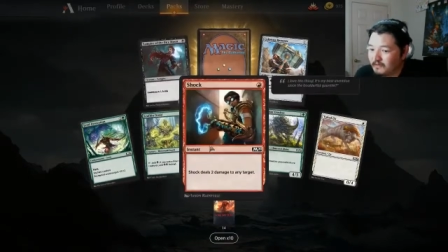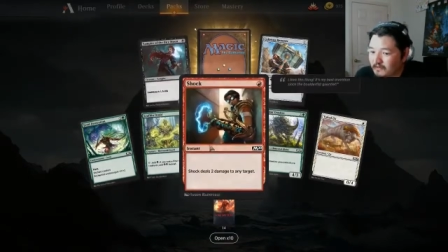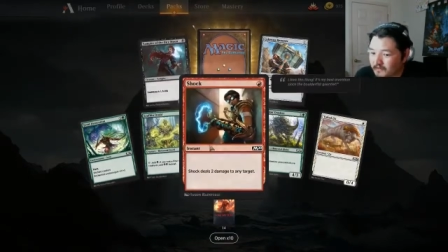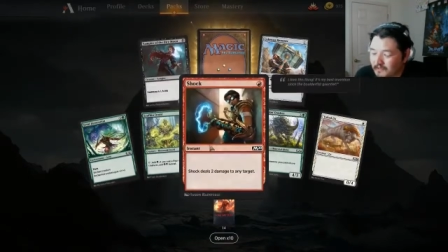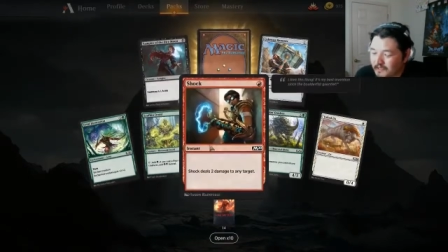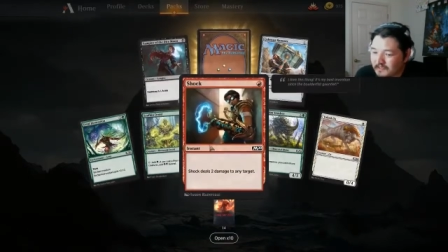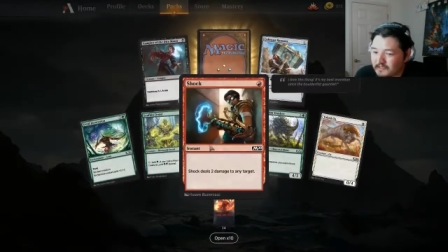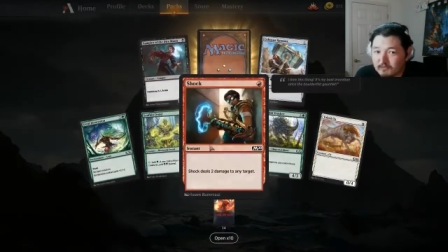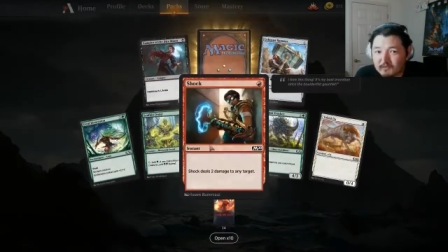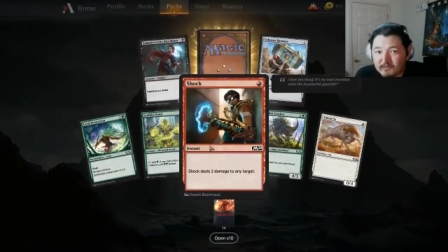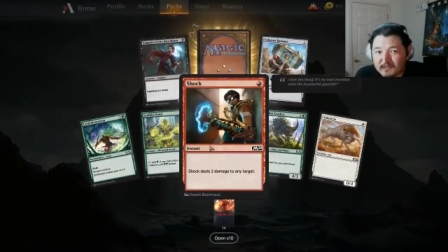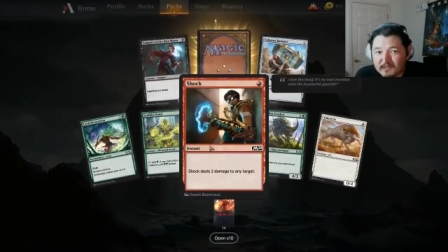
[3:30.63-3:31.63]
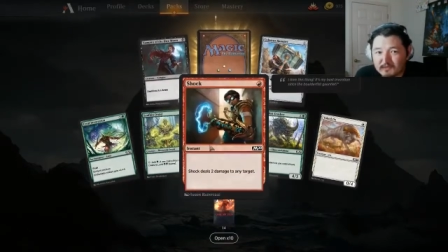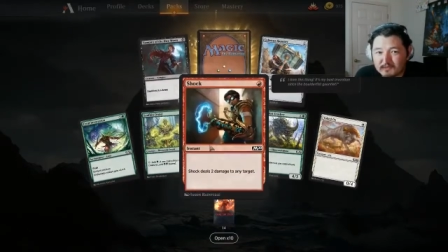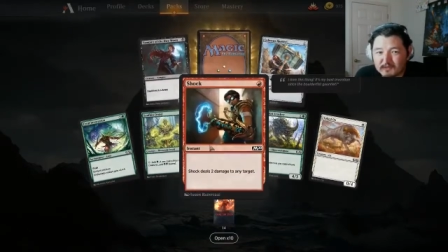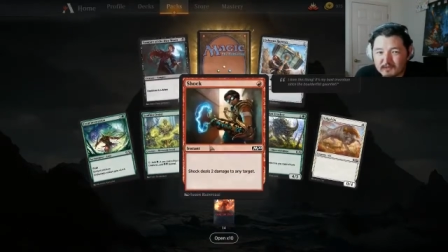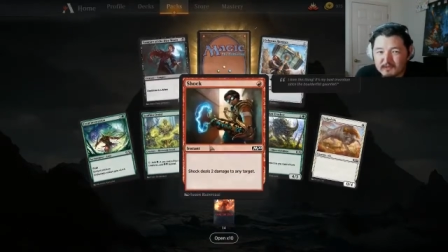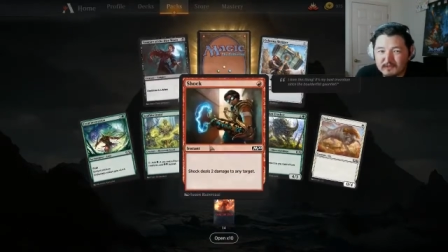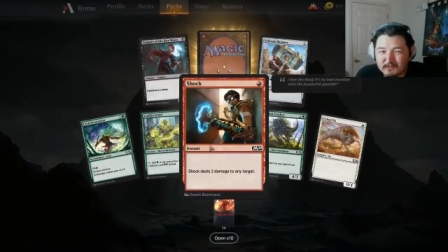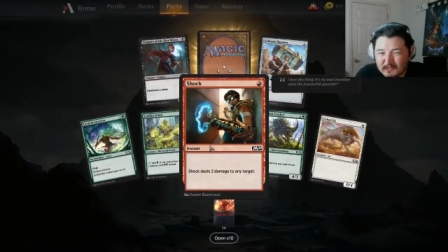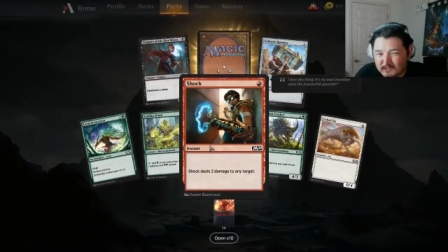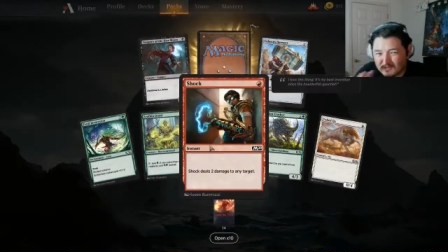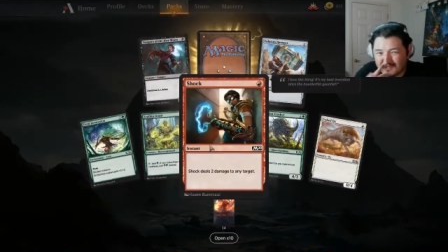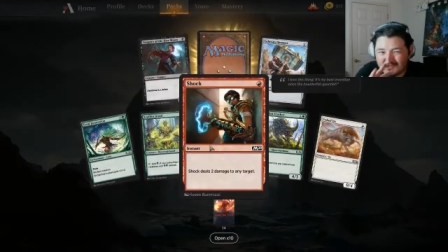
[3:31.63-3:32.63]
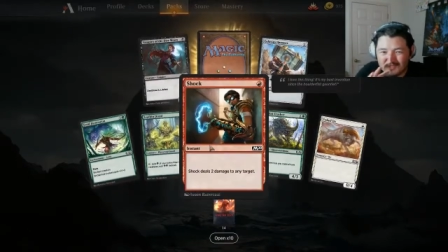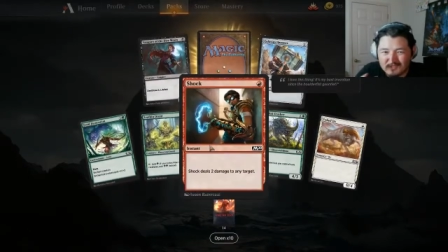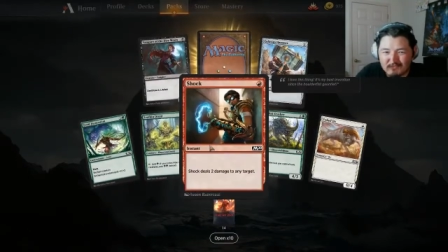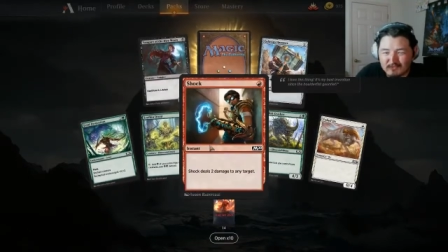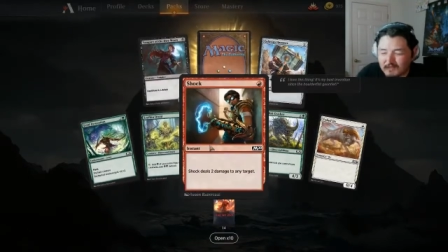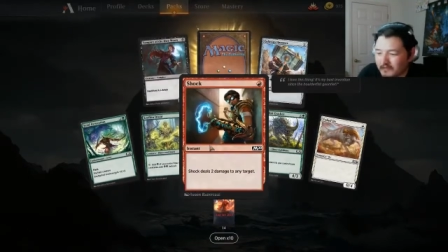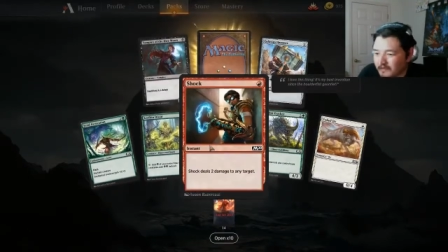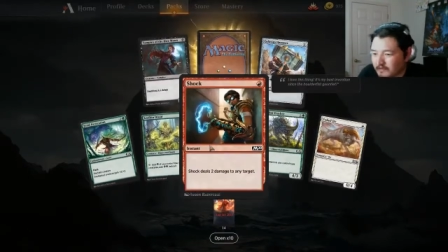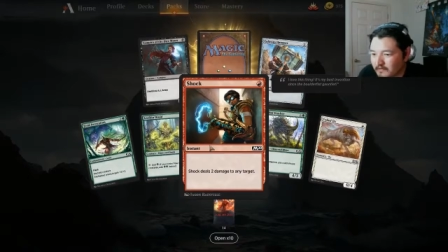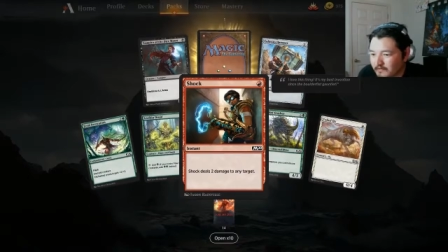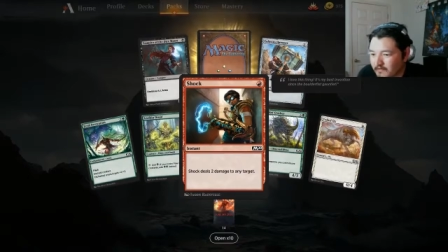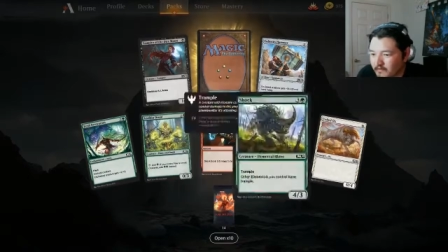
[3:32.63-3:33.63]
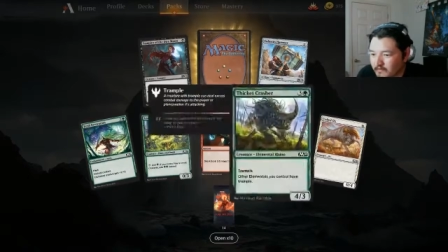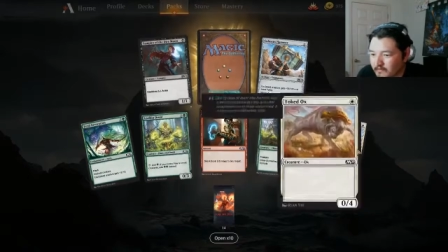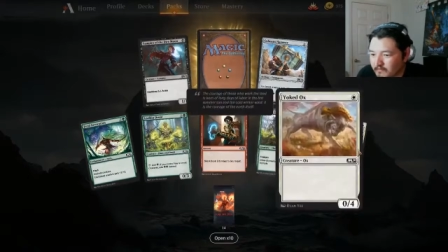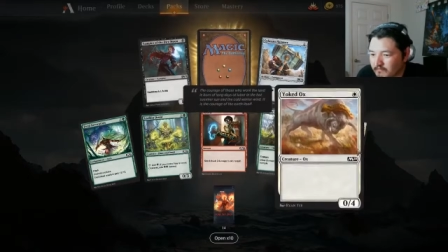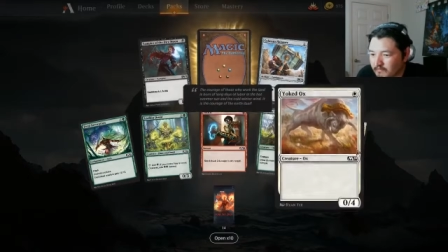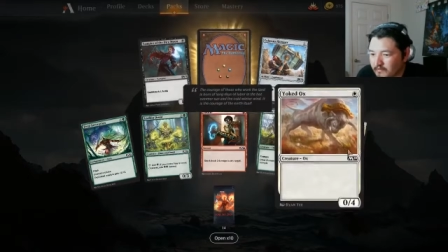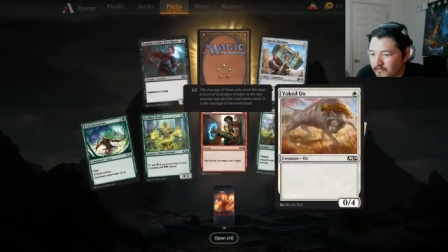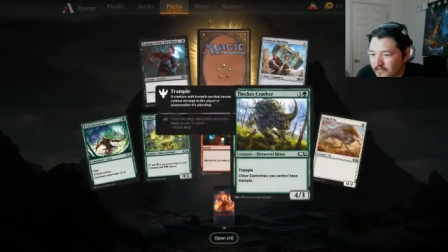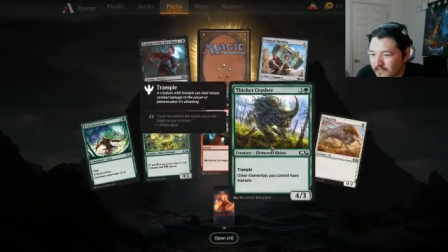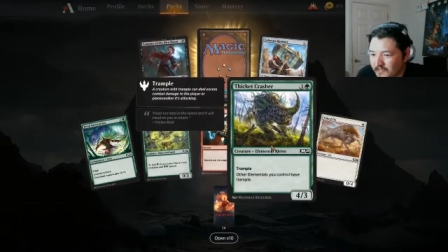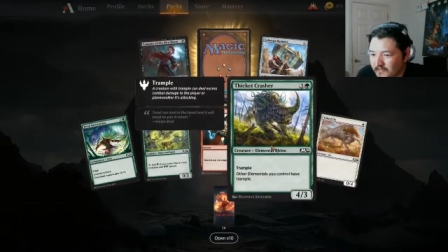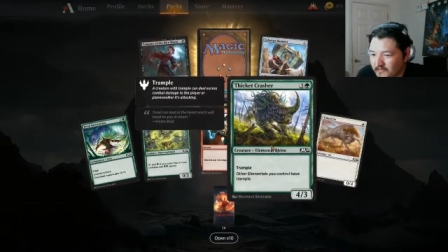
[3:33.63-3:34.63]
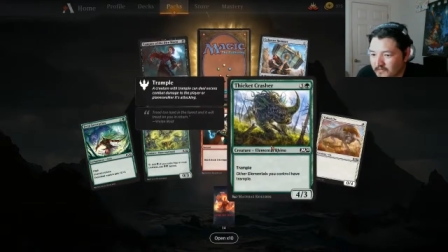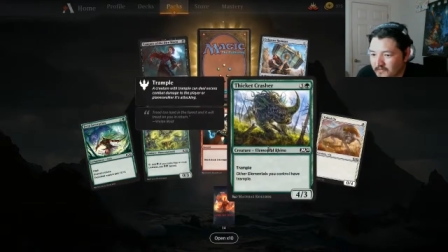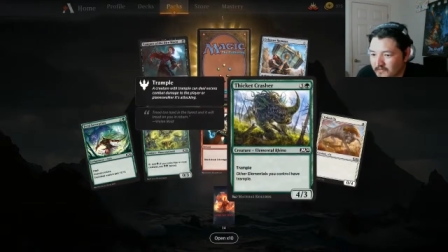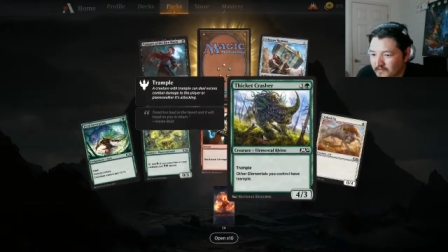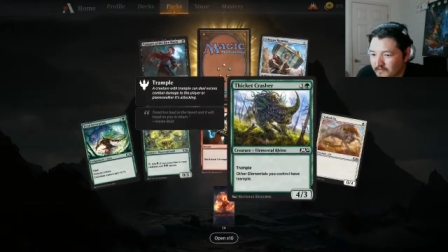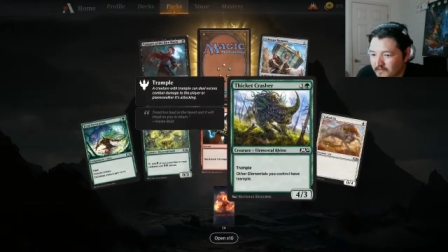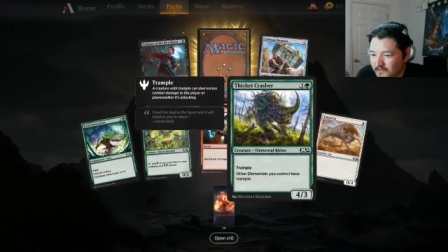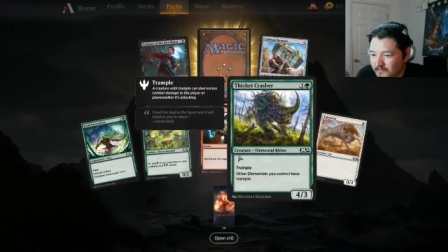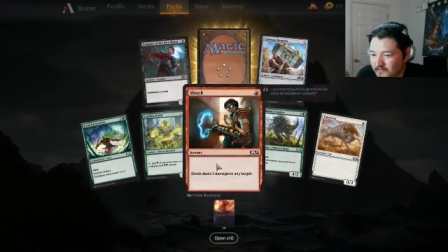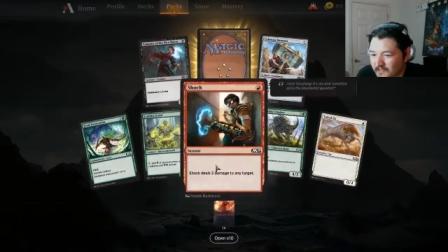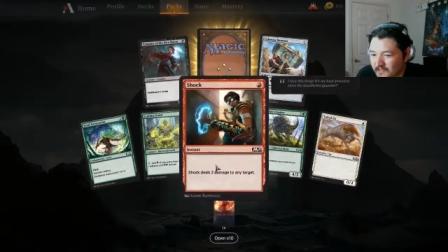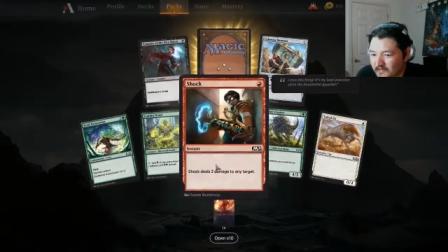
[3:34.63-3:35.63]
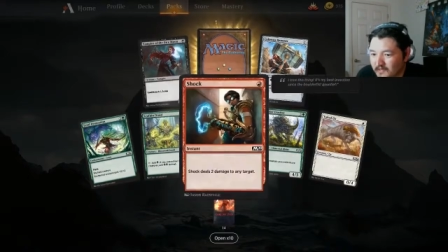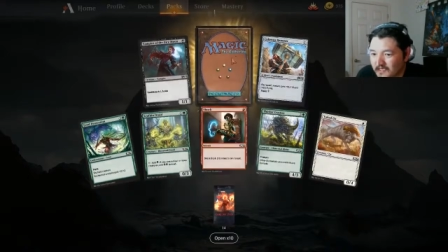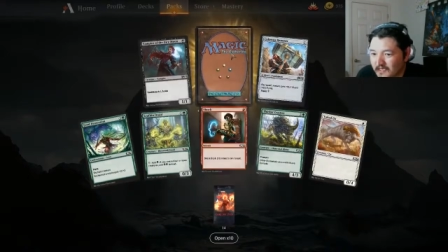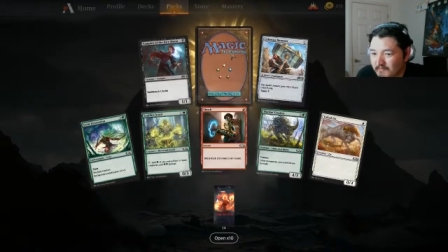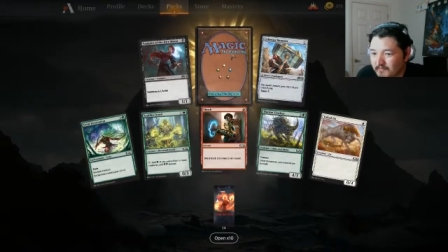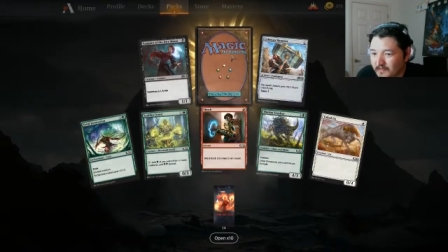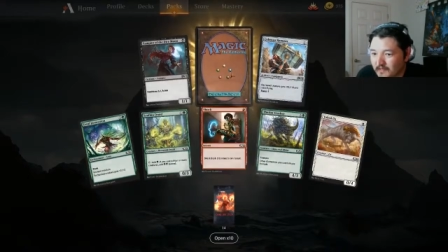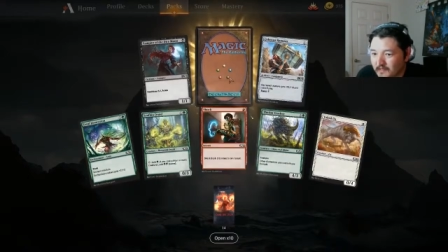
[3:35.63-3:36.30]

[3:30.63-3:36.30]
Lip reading: Over the next couple weeks, I'm sure there's going to be a transition period of everyone brewing decks. We'll see what comes out on top.